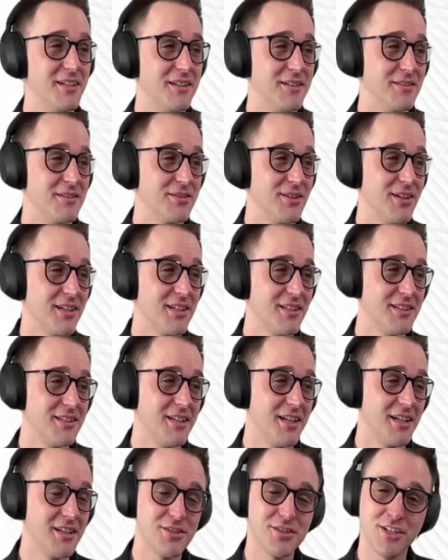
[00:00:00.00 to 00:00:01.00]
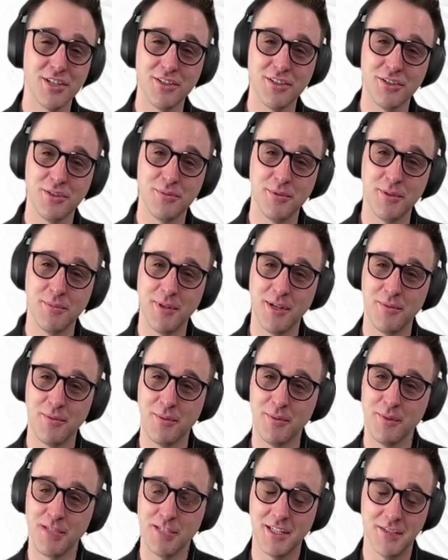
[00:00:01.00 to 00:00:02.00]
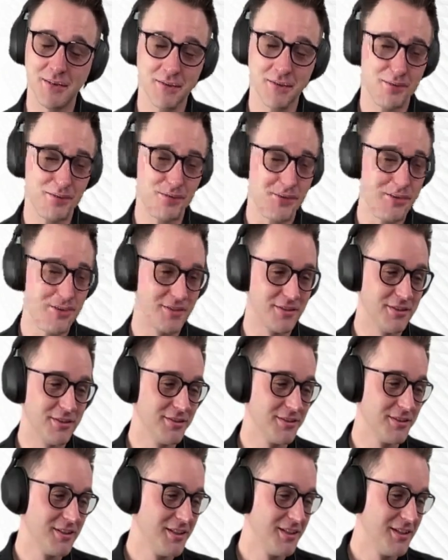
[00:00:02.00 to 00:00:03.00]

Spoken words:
So I can share a little bit about what my keynote address is.